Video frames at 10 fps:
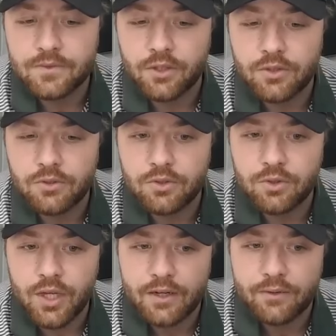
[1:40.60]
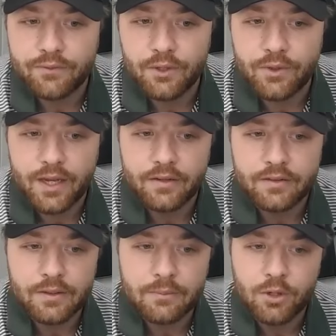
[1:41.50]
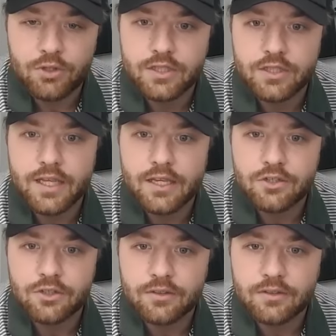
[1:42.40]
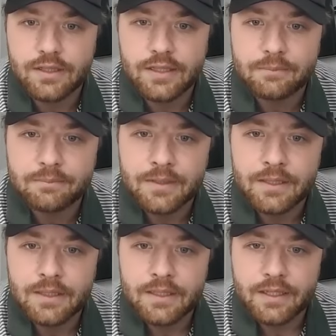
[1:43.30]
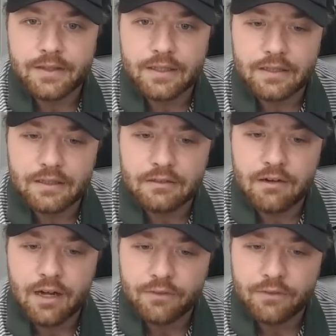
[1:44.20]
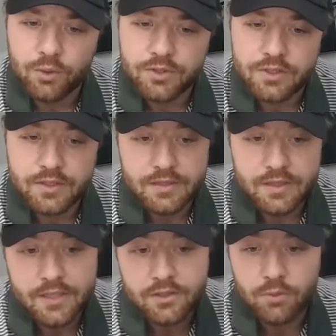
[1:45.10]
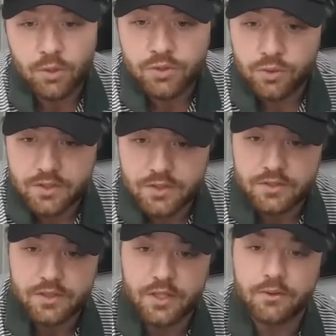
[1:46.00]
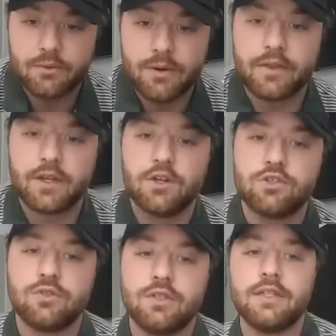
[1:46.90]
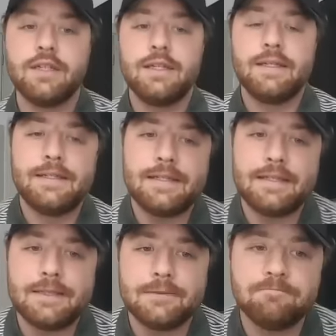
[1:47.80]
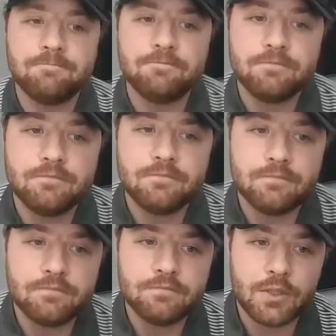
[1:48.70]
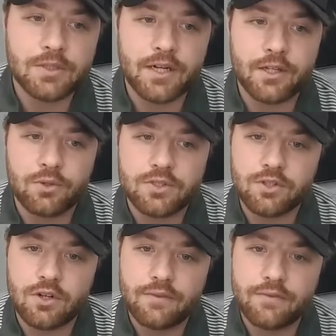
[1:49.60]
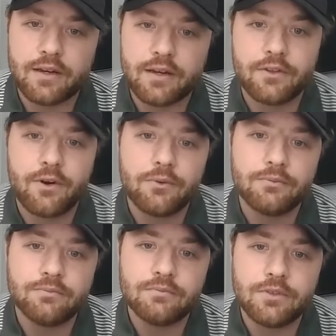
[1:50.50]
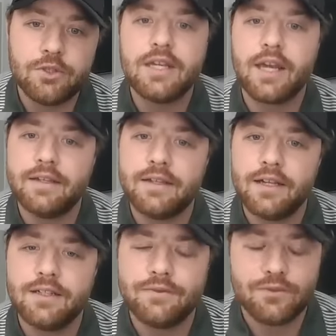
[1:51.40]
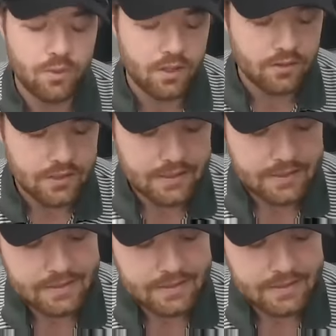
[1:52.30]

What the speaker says: you kind of feel that immersion in nature. I think a lot of courses, as do most courses, around the country, Bucks County courses all have their own unique identity, if you will,